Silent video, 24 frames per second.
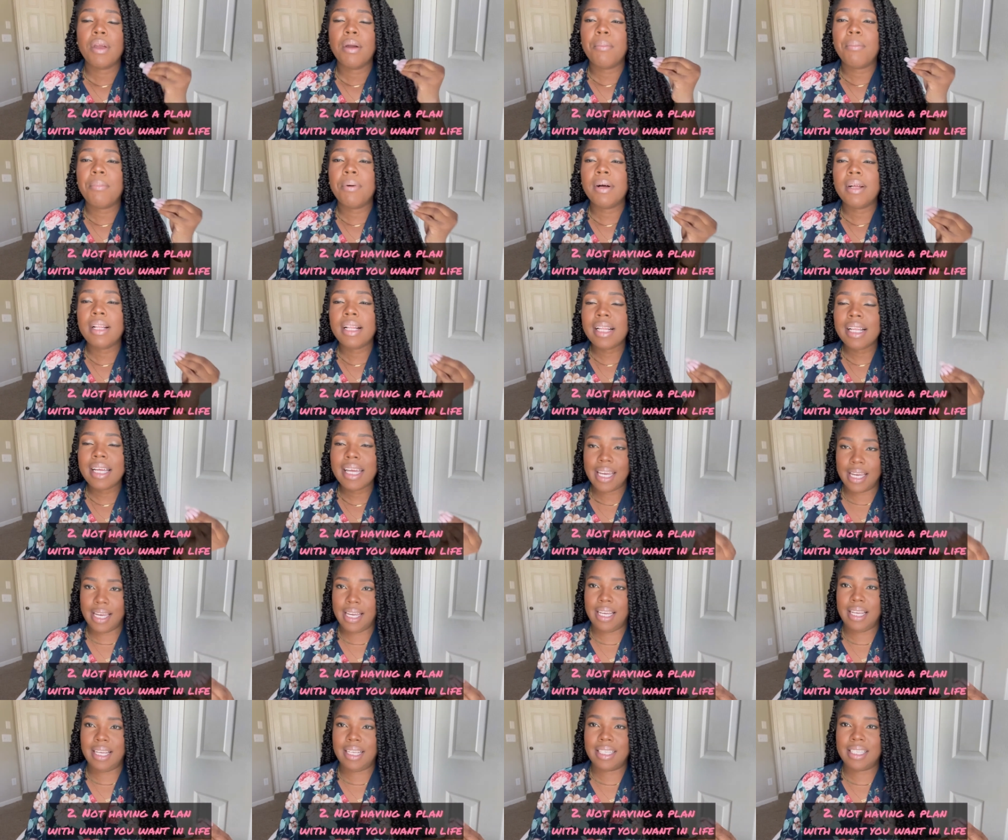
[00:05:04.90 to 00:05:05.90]

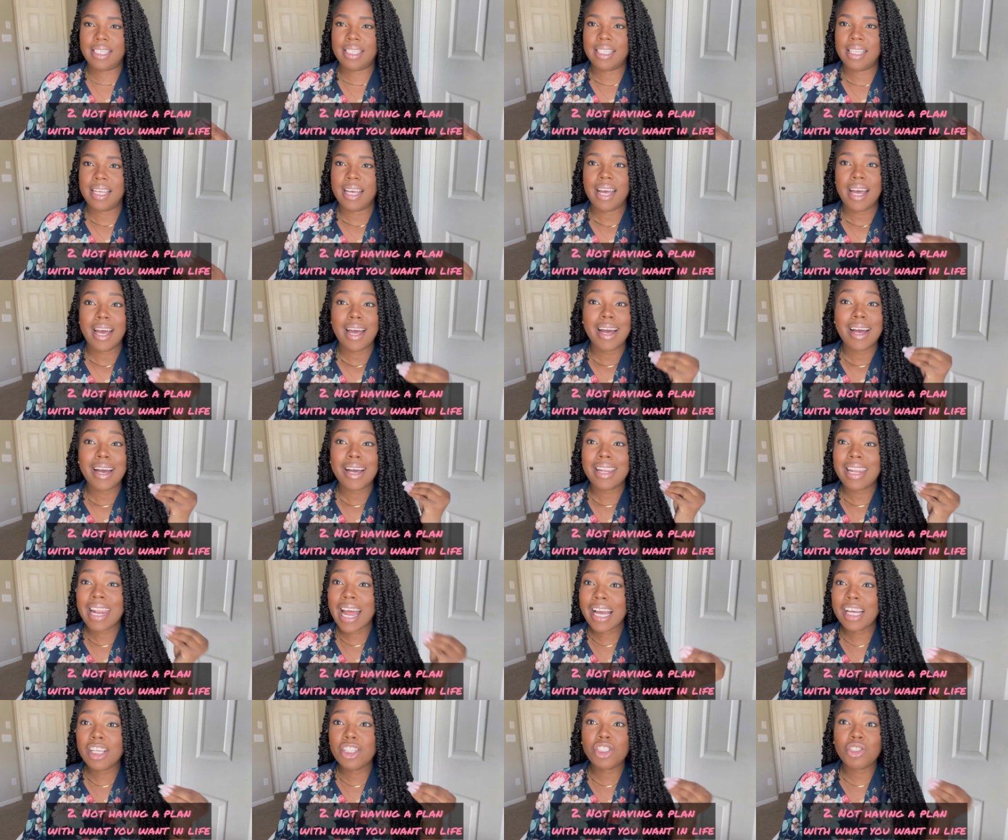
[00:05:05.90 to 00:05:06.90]
please,
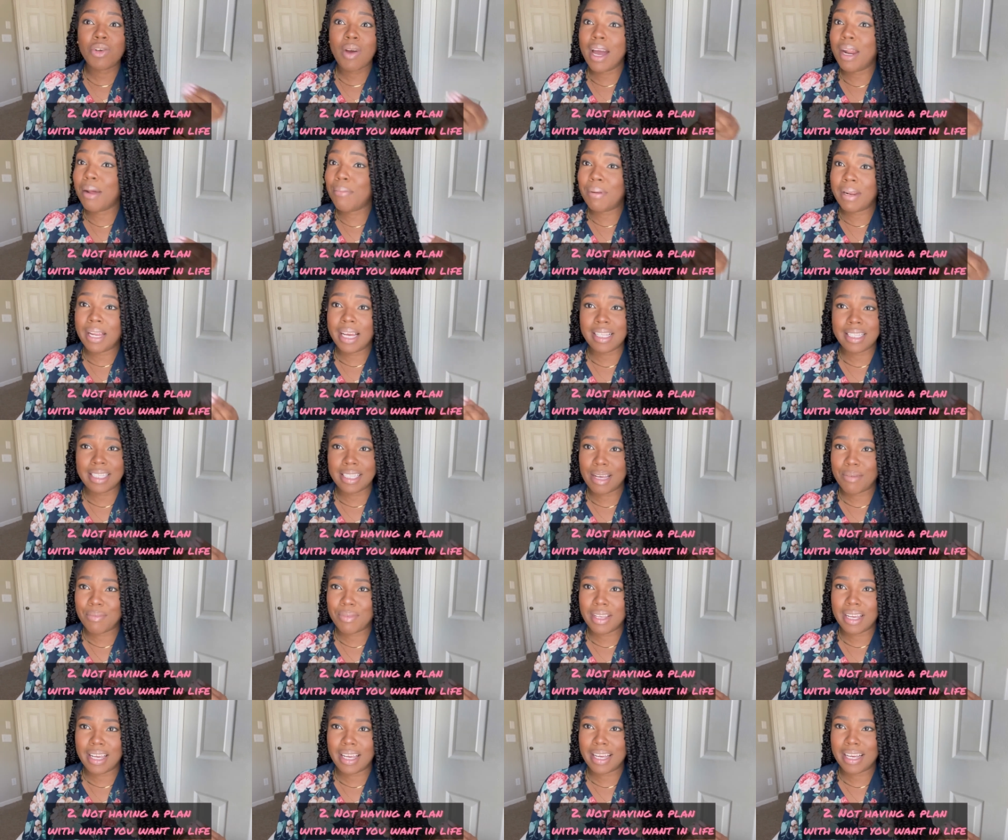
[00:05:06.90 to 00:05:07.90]
like try to plan
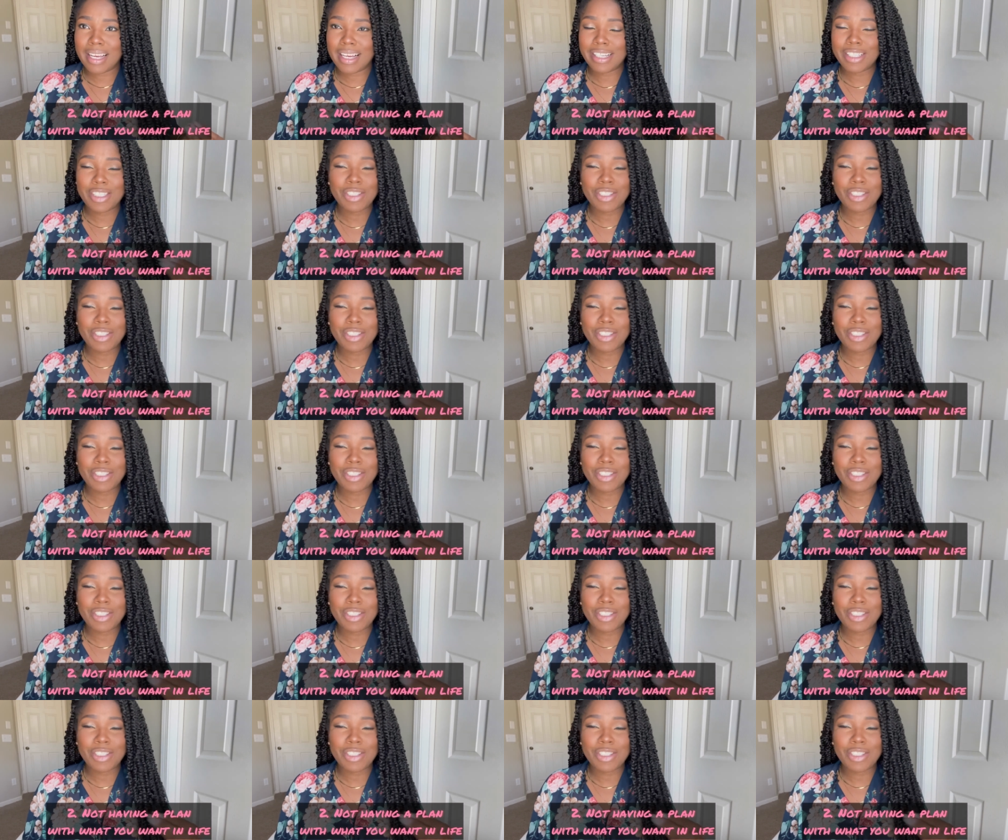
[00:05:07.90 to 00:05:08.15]
something.